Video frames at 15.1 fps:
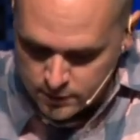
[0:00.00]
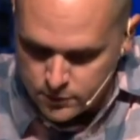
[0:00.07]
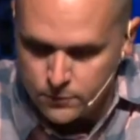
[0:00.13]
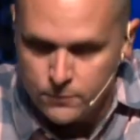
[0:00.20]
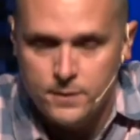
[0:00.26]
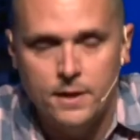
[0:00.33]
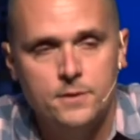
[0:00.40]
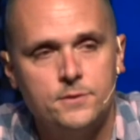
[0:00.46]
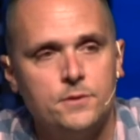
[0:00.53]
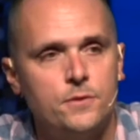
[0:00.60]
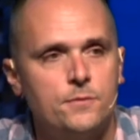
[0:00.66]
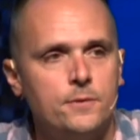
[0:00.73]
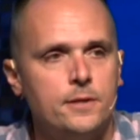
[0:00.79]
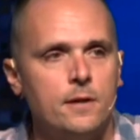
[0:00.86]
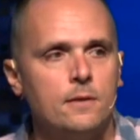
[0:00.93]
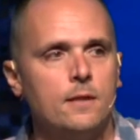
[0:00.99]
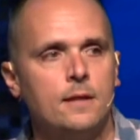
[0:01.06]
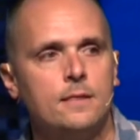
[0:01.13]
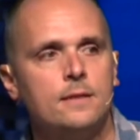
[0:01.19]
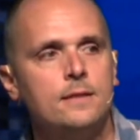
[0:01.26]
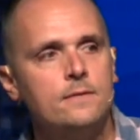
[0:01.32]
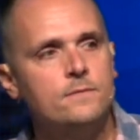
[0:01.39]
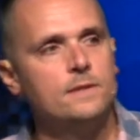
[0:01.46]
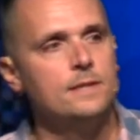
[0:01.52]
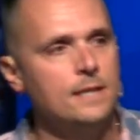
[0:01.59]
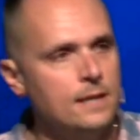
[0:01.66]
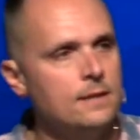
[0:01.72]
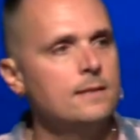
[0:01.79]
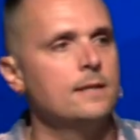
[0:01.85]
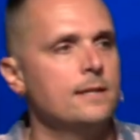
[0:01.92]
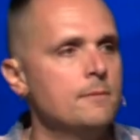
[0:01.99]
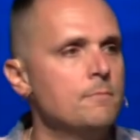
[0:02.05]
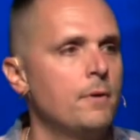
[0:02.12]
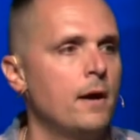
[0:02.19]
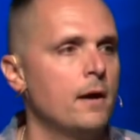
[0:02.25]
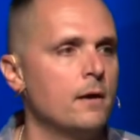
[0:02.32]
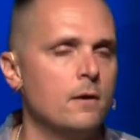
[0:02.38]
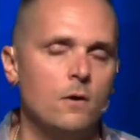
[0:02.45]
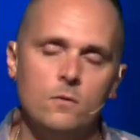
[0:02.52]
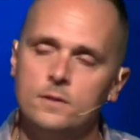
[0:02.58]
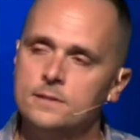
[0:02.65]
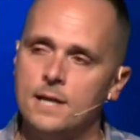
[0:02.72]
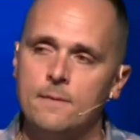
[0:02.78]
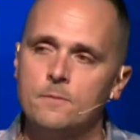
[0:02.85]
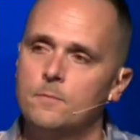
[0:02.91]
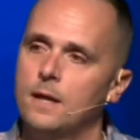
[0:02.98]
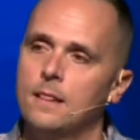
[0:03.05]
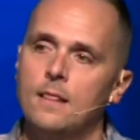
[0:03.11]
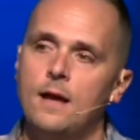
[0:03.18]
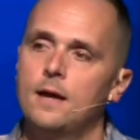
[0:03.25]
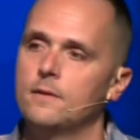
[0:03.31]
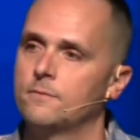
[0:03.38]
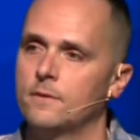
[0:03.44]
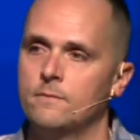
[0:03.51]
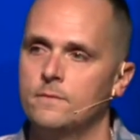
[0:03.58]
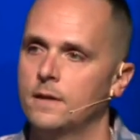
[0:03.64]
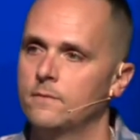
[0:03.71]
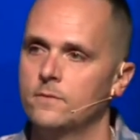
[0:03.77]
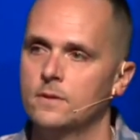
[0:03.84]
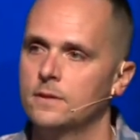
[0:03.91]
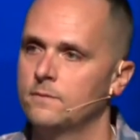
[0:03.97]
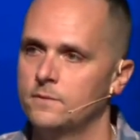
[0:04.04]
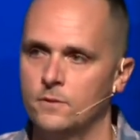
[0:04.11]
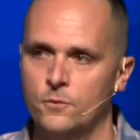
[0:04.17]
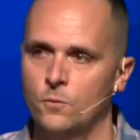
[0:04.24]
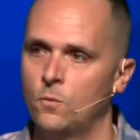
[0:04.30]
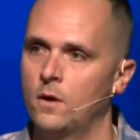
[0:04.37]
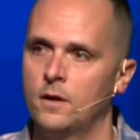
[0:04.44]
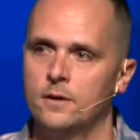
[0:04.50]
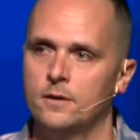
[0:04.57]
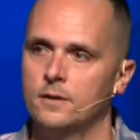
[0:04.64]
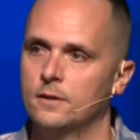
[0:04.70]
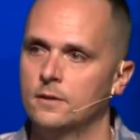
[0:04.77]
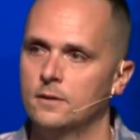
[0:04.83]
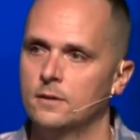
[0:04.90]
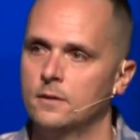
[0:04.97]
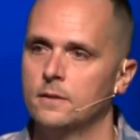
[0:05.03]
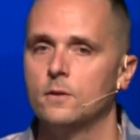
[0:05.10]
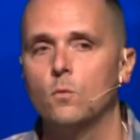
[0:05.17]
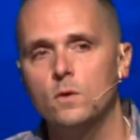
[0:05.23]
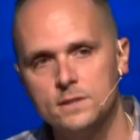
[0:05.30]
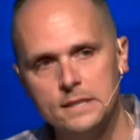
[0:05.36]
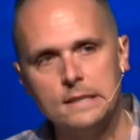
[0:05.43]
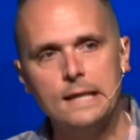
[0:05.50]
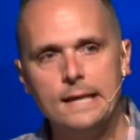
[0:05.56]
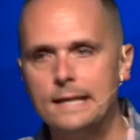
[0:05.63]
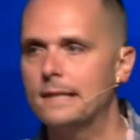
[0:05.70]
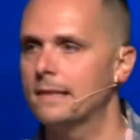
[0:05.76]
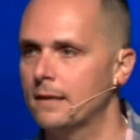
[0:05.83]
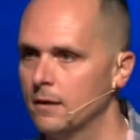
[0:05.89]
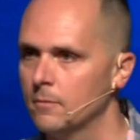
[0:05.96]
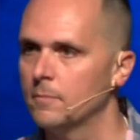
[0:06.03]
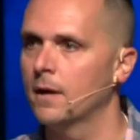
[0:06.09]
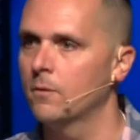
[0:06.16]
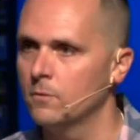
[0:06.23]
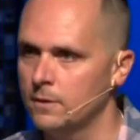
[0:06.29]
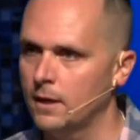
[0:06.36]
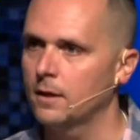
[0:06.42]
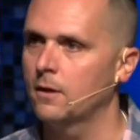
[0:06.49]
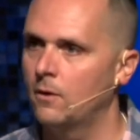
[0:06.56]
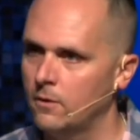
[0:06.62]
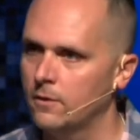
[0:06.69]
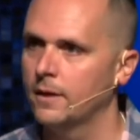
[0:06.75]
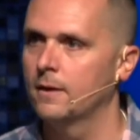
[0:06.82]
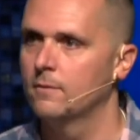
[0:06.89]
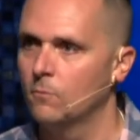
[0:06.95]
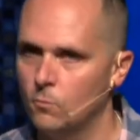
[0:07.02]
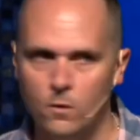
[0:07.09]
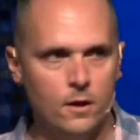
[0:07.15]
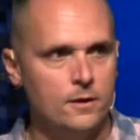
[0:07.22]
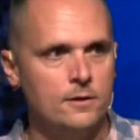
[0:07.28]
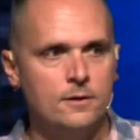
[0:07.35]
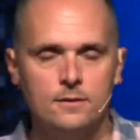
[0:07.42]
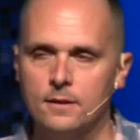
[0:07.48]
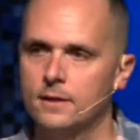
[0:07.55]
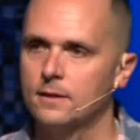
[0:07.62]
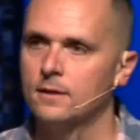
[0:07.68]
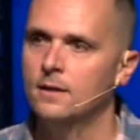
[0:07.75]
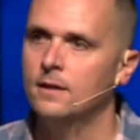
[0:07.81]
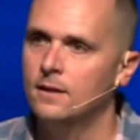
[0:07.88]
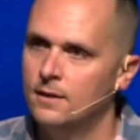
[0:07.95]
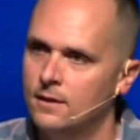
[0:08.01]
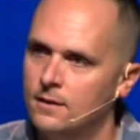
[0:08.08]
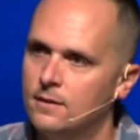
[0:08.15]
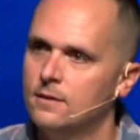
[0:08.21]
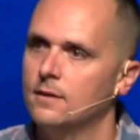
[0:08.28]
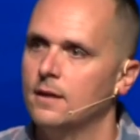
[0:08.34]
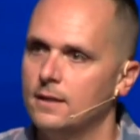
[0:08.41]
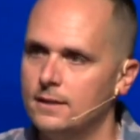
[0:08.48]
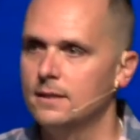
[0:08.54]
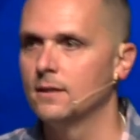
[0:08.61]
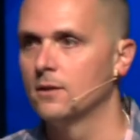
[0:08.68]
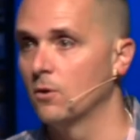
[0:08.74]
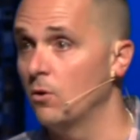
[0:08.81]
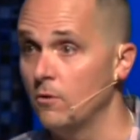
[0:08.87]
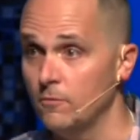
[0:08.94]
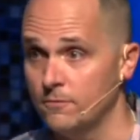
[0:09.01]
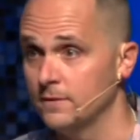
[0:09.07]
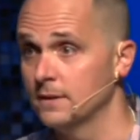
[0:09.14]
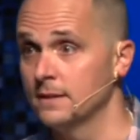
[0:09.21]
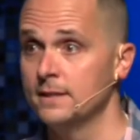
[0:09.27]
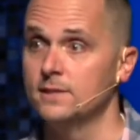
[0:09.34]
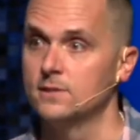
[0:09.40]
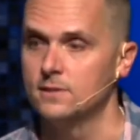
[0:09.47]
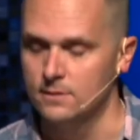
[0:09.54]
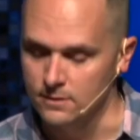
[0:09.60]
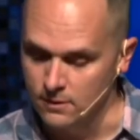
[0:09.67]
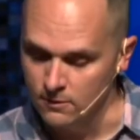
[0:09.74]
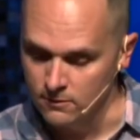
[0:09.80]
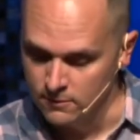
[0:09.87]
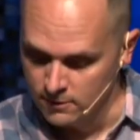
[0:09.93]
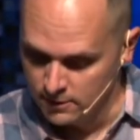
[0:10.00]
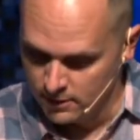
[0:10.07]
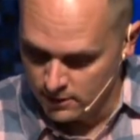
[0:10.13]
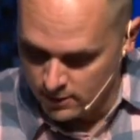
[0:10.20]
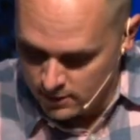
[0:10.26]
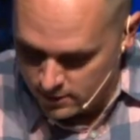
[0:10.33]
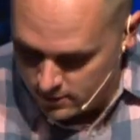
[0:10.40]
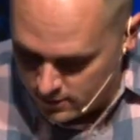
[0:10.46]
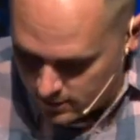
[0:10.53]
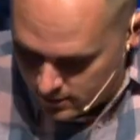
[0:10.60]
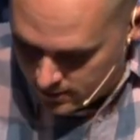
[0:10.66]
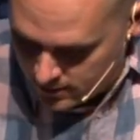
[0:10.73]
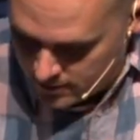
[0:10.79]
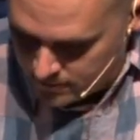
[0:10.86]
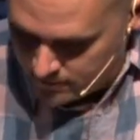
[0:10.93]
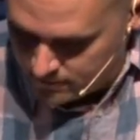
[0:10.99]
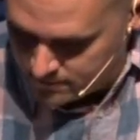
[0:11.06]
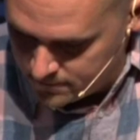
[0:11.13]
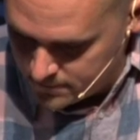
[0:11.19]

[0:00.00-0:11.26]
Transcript: to 2003, I, lived in the Inland Empire. Only time in my life I've never lived near the water. There was a lake there, but I would not call that water. Like, I need a gulf at least, you know. Um,